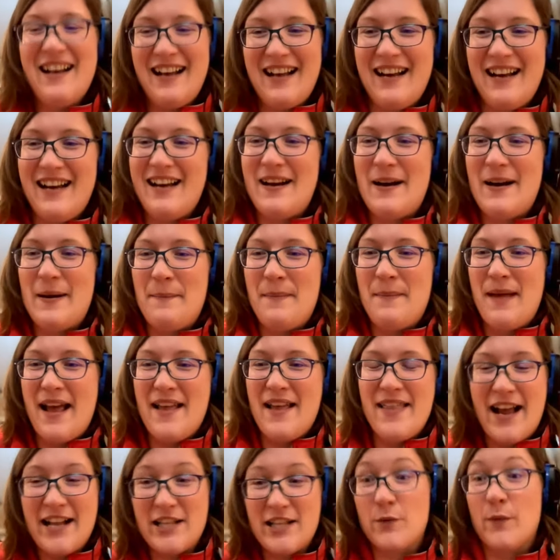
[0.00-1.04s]

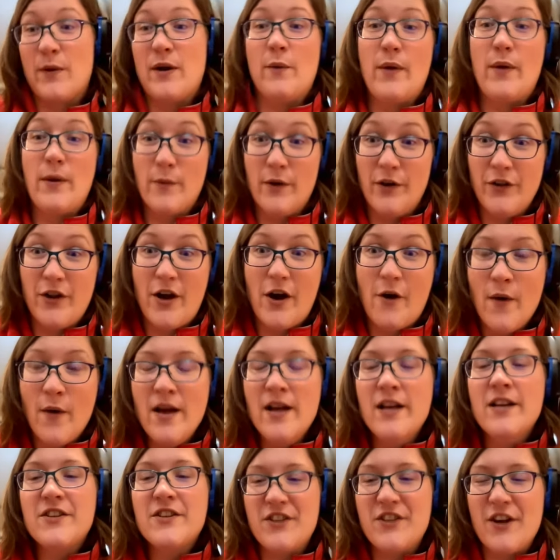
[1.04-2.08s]
And that's when we will know.
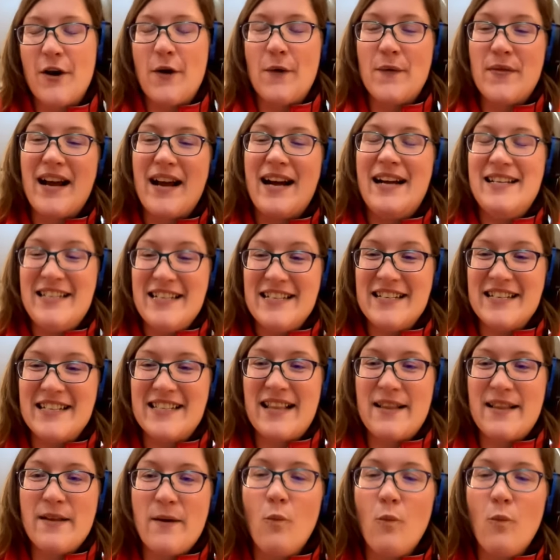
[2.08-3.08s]
So the idea is